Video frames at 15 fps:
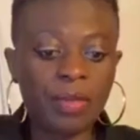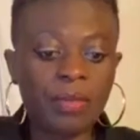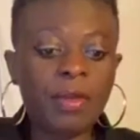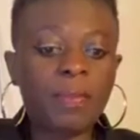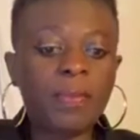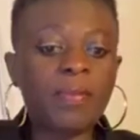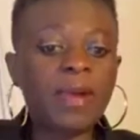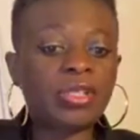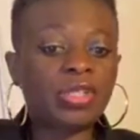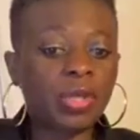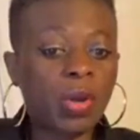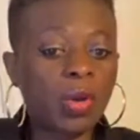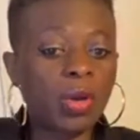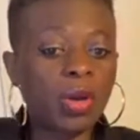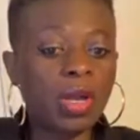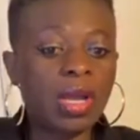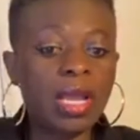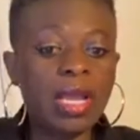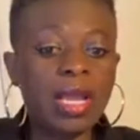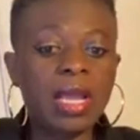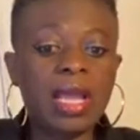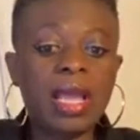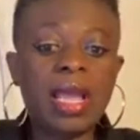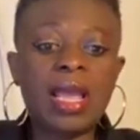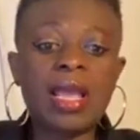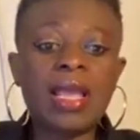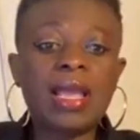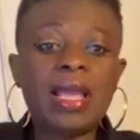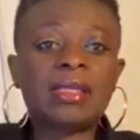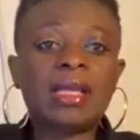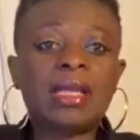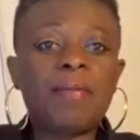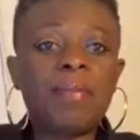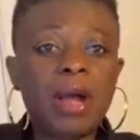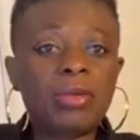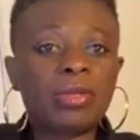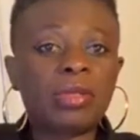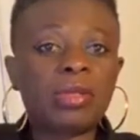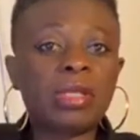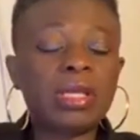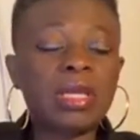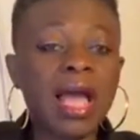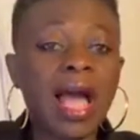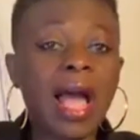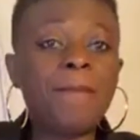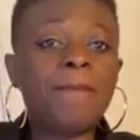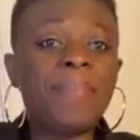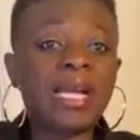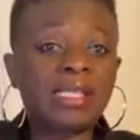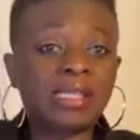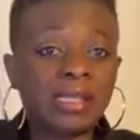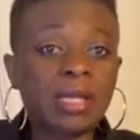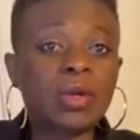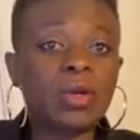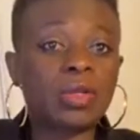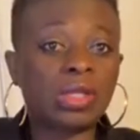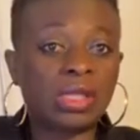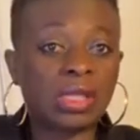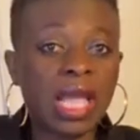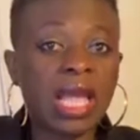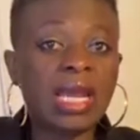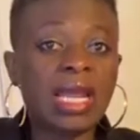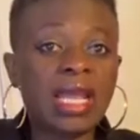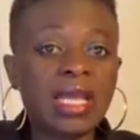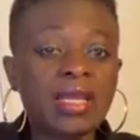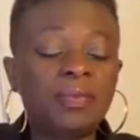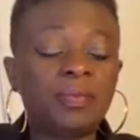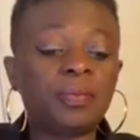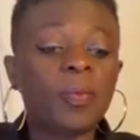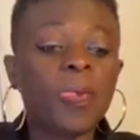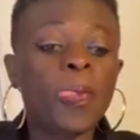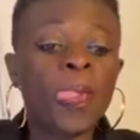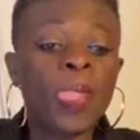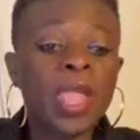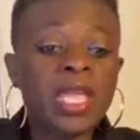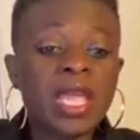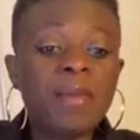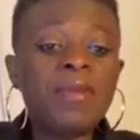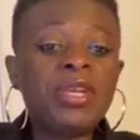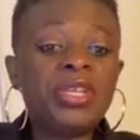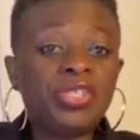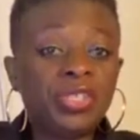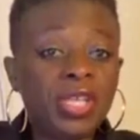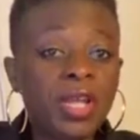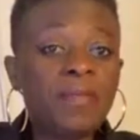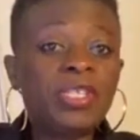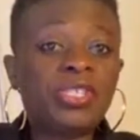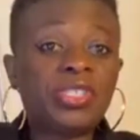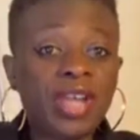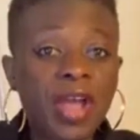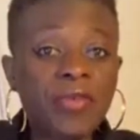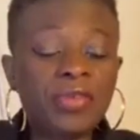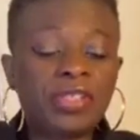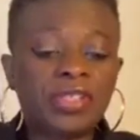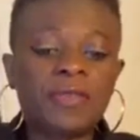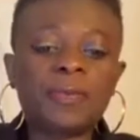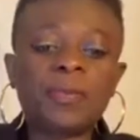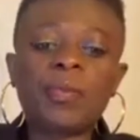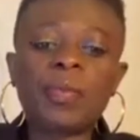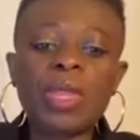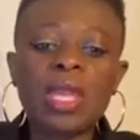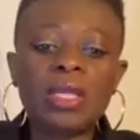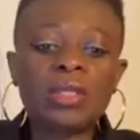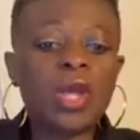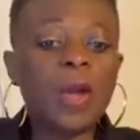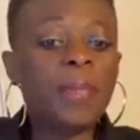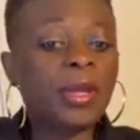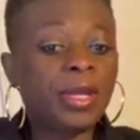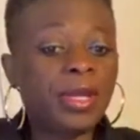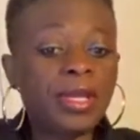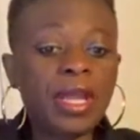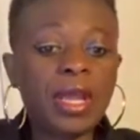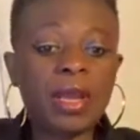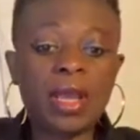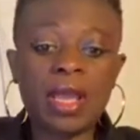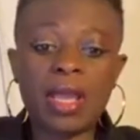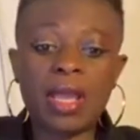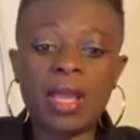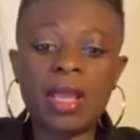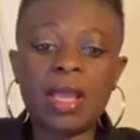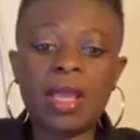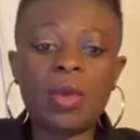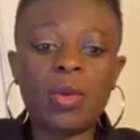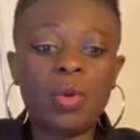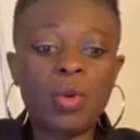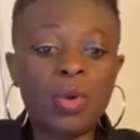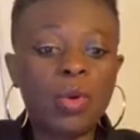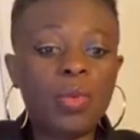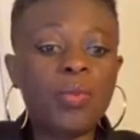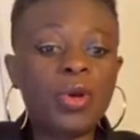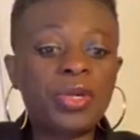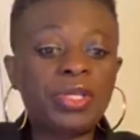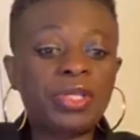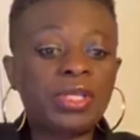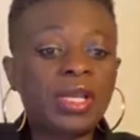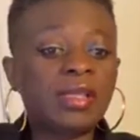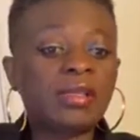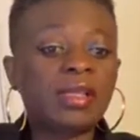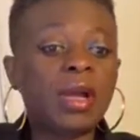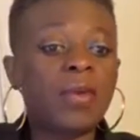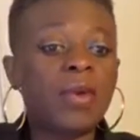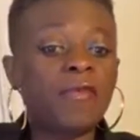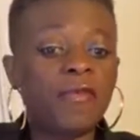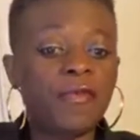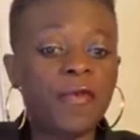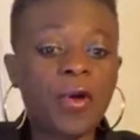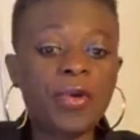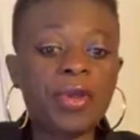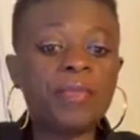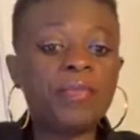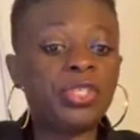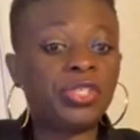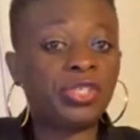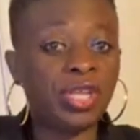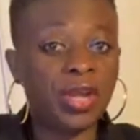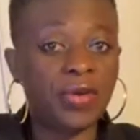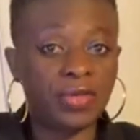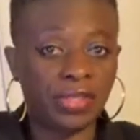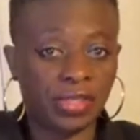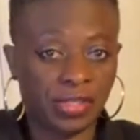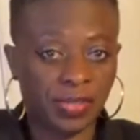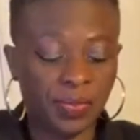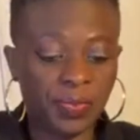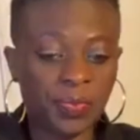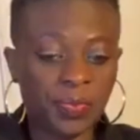Me put my chop, it's about ambassadors, and then your missionaries. Topic me, who monitors our foreign missionaries?